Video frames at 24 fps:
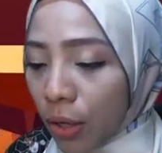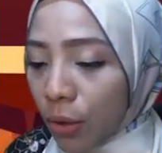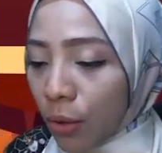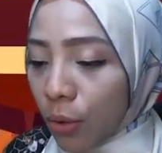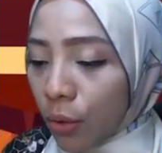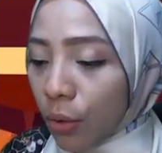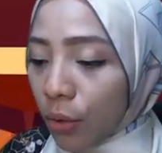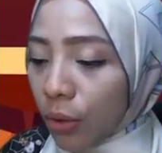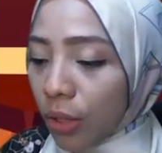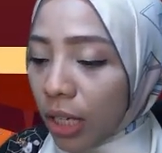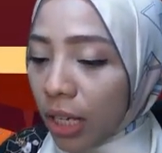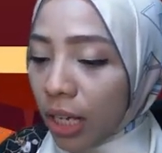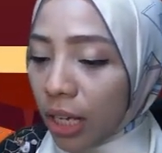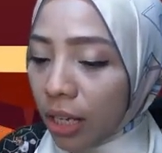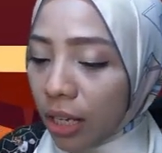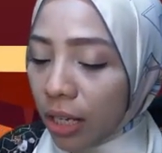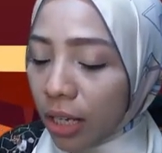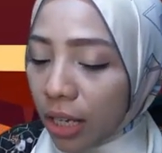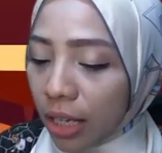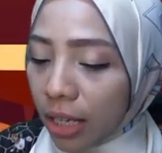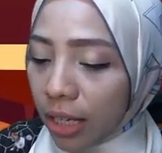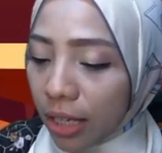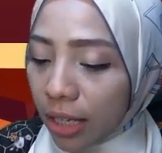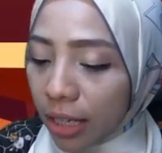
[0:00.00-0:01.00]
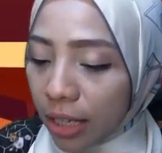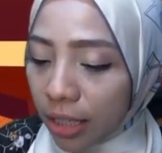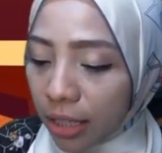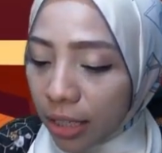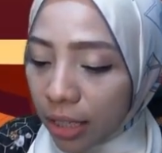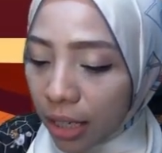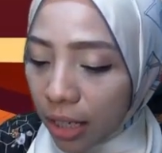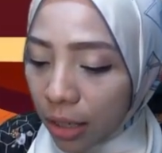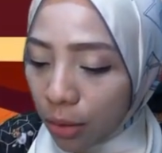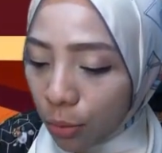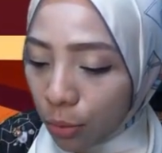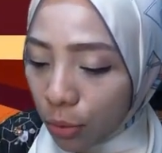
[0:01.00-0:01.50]
Okay.
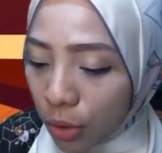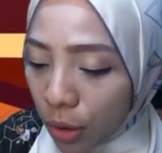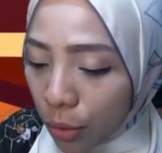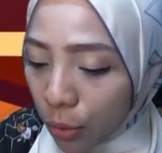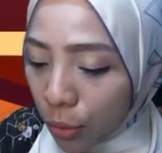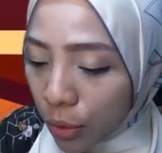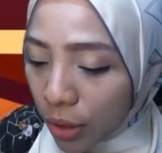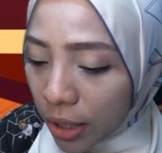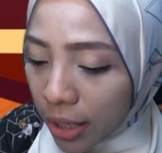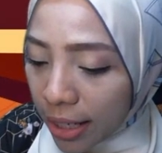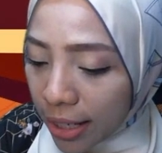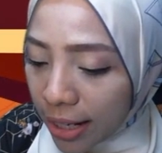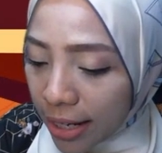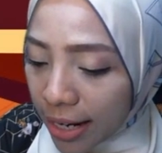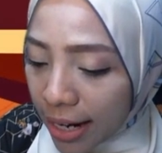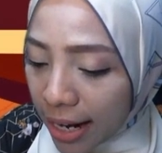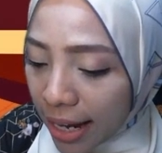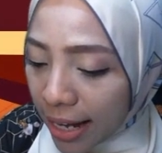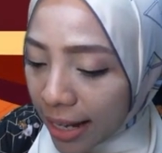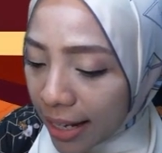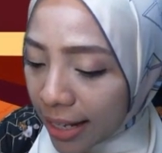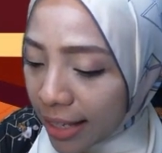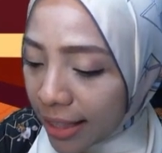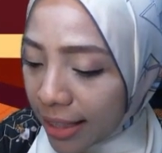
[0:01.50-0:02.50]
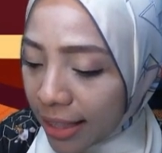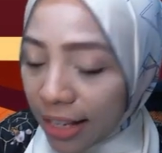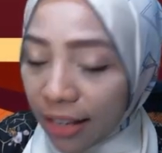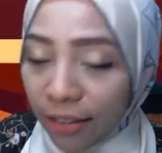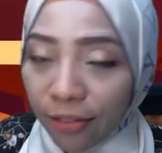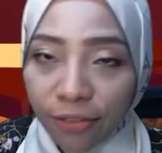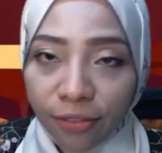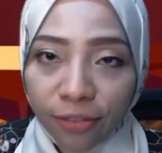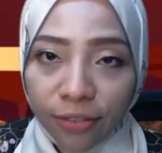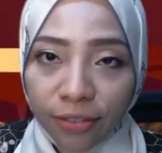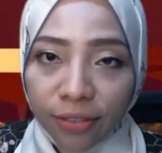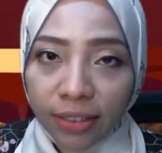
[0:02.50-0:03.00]
Again, we want
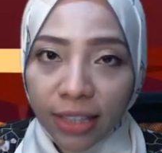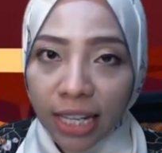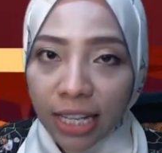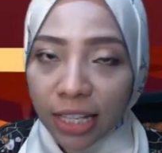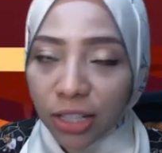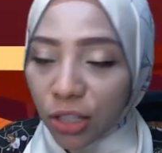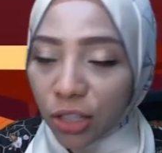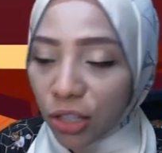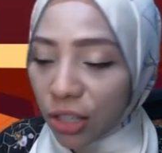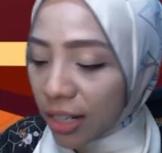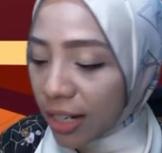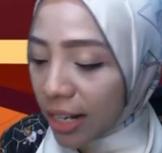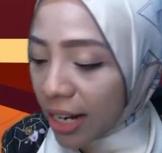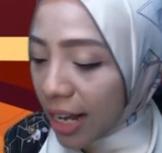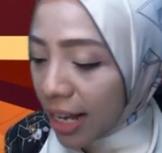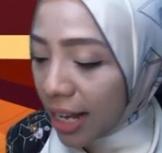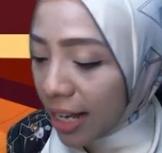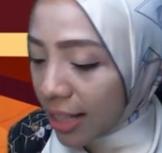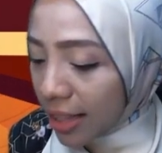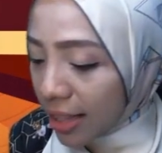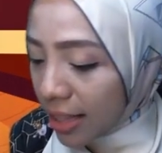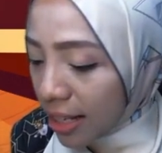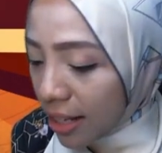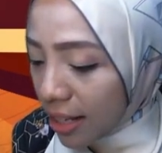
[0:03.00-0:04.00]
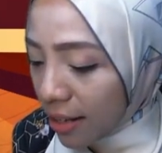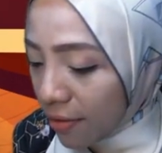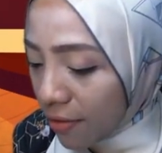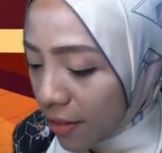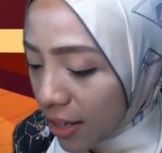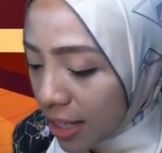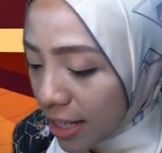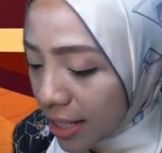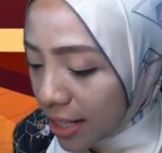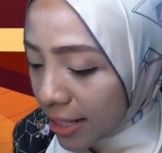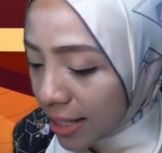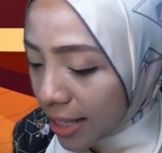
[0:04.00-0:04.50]
negative. Tangent negative
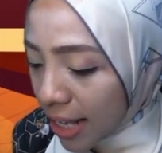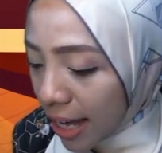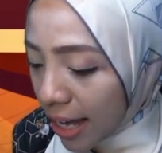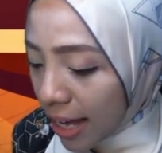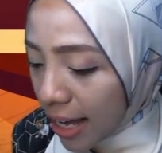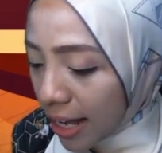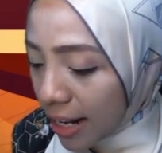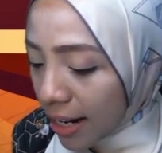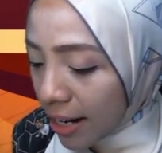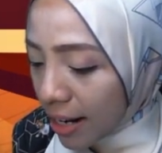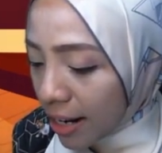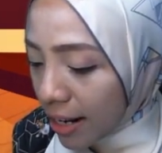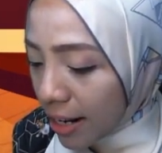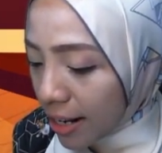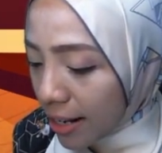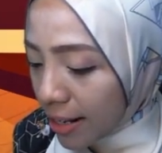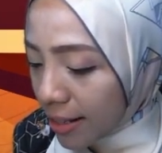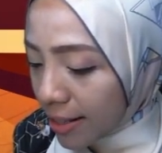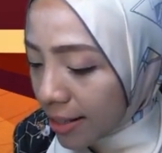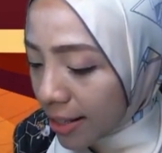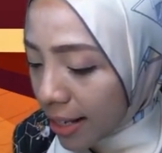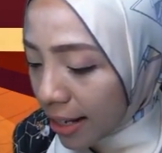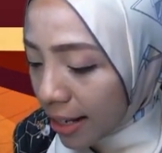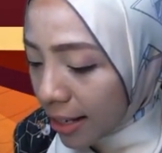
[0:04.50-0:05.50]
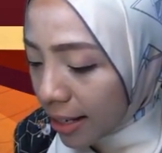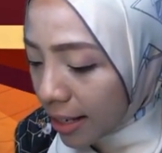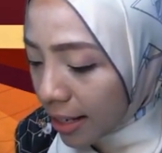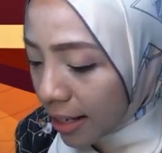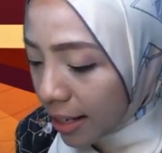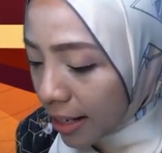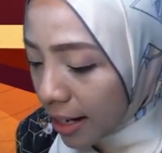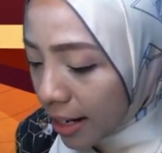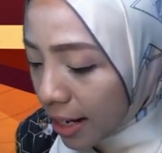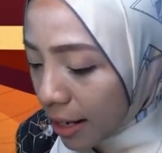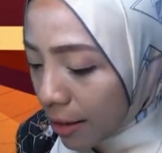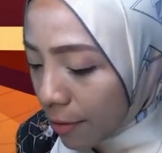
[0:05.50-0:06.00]
is at
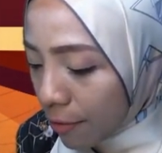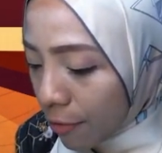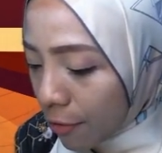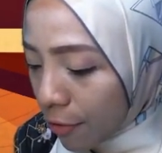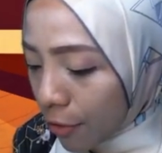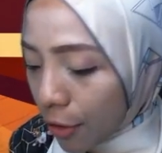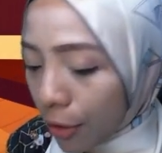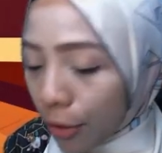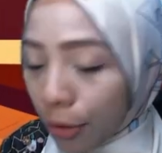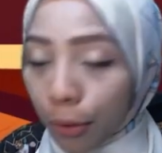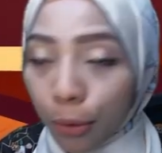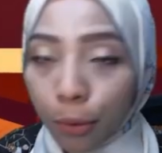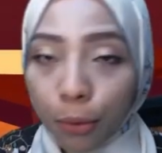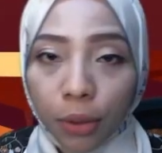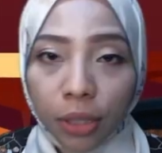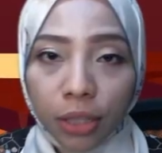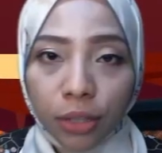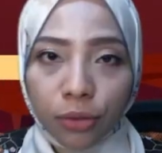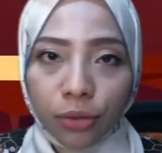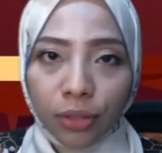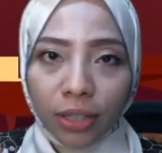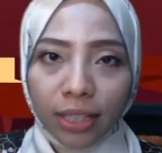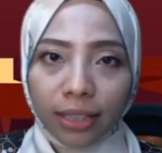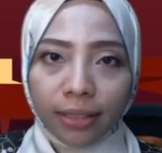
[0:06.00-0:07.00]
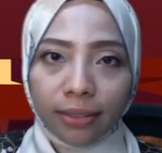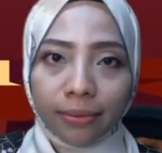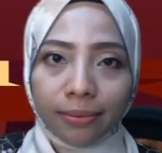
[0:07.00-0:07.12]
second and fourth quadrant.